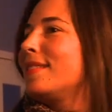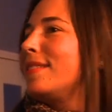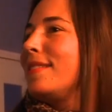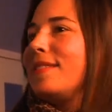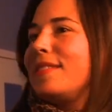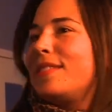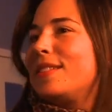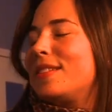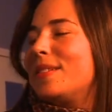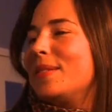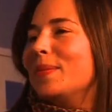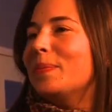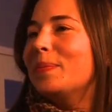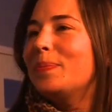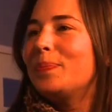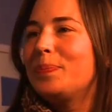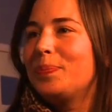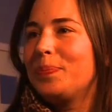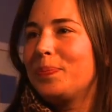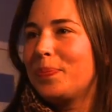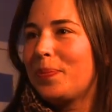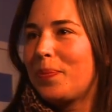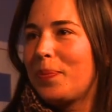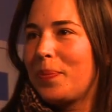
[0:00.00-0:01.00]
why do you
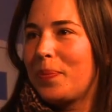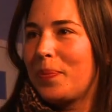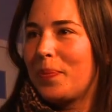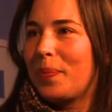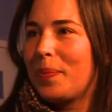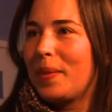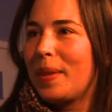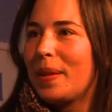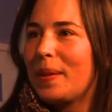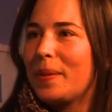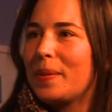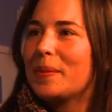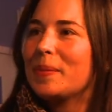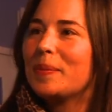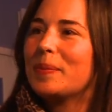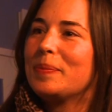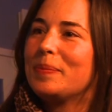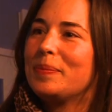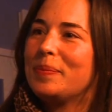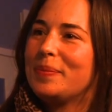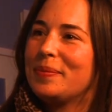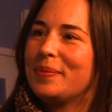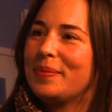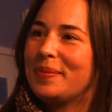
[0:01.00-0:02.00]
think that the 70s are
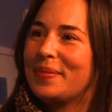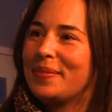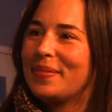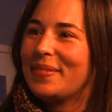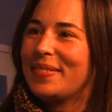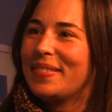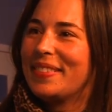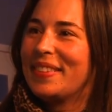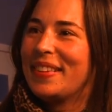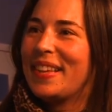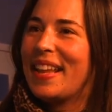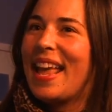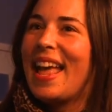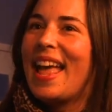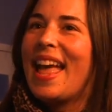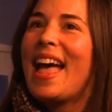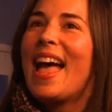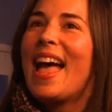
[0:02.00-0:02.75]
back this season?